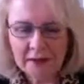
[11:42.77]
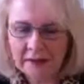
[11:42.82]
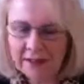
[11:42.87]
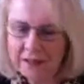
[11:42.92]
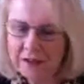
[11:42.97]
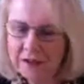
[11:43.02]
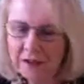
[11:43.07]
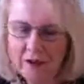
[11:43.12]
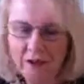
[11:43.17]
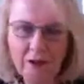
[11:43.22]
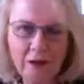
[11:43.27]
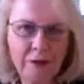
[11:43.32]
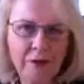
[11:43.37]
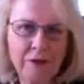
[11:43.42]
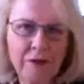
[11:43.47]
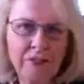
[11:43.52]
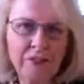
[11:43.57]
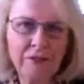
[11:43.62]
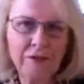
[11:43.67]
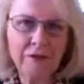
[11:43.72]
It's all
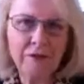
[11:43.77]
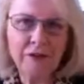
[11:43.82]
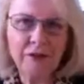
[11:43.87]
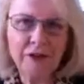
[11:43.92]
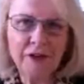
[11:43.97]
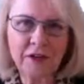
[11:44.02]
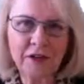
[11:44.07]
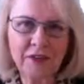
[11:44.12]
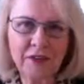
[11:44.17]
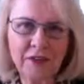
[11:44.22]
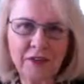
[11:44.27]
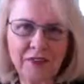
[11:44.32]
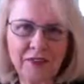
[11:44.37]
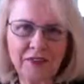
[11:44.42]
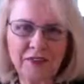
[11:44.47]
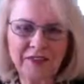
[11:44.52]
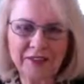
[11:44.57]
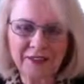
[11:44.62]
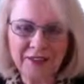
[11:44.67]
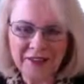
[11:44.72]
about self-betrayal over
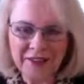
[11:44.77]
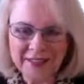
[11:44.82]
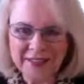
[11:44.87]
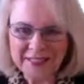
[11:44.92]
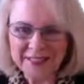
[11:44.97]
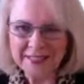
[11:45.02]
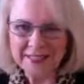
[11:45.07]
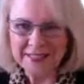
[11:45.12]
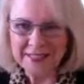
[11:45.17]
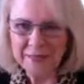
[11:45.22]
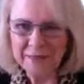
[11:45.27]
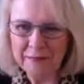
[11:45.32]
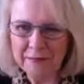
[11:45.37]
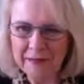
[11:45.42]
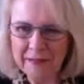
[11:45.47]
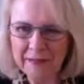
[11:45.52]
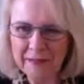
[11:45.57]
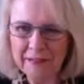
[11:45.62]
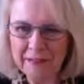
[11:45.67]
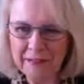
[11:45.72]
there. Step
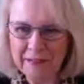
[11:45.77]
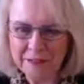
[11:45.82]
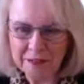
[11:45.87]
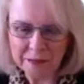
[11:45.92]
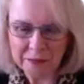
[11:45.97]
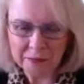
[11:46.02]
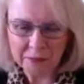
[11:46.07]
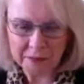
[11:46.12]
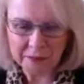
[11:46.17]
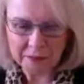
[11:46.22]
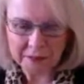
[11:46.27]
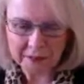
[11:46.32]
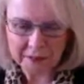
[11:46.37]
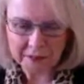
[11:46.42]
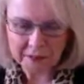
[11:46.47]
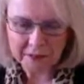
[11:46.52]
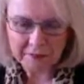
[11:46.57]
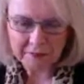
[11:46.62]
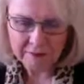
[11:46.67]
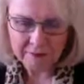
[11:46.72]
back into
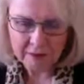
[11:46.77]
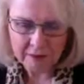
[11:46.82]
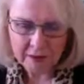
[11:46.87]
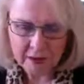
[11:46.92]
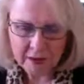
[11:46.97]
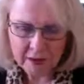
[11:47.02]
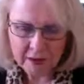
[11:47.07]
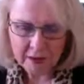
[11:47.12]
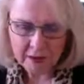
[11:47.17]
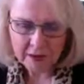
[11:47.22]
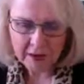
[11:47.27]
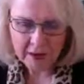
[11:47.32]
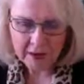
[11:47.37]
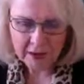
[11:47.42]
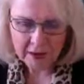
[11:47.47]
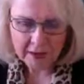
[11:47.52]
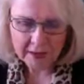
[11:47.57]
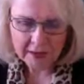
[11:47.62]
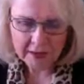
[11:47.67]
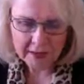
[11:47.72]
humility.
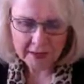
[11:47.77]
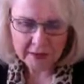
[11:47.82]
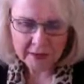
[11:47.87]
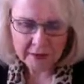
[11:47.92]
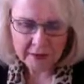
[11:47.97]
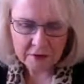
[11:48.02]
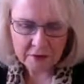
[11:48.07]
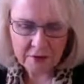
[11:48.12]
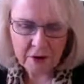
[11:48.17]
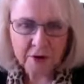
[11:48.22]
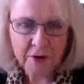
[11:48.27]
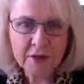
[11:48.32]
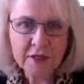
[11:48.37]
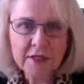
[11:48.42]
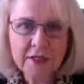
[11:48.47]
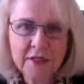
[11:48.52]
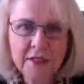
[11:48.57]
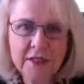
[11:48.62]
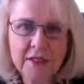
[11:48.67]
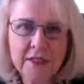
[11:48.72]
And
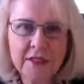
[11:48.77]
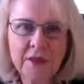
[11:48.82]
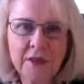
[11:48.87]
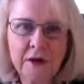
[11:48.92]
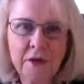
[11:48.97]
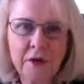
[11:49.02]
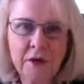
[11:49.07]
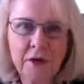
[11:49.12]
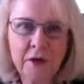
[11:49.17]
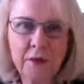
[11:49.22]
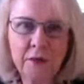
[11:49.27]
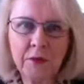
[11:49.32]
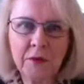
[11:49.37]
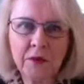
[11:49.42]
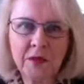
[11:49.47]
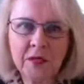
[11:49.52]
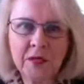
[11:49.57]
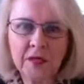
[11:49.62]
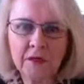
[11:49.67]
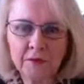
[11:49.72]
notice here, I want to
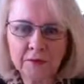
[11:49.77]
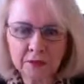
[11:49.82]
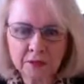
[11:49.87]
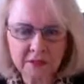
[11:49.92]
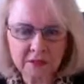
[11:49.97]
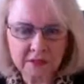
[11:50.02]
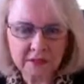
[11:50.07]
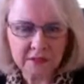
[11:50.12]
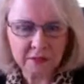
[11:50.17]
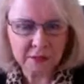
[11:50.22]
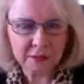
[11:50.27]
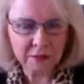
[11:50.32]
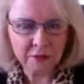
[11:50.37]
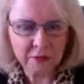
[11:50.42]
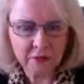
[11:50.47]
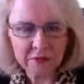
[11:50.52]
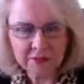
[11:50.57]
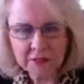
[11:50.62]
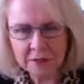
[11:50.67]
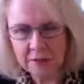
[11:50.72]
bring in, because this
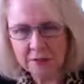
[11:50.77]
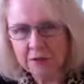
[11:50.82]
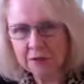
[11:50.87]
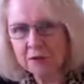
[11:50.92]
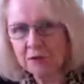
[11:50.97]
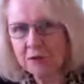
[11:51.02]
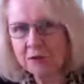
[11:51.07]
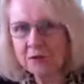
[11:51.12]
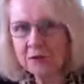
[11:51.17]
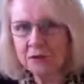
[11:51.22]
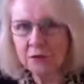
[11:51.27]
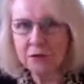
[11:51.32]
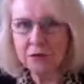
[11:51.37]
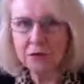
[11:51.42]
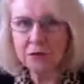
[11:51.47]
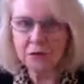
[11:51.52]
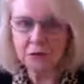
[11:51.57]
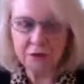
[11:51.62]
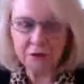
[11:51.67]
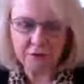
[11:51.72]
book is about the good
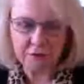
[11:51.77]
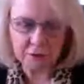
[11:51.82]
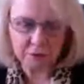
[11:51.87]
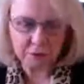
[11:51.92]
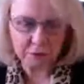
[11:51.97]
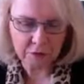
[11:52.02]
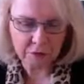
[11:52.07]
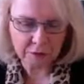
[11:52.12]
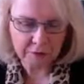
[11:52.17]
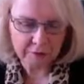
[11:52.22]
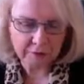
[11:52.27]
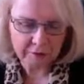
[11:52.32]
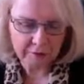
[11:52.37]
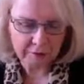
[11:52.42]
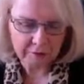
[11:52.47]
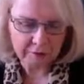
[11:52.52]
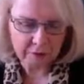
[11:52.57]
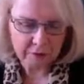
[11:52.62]
girl and the real woman.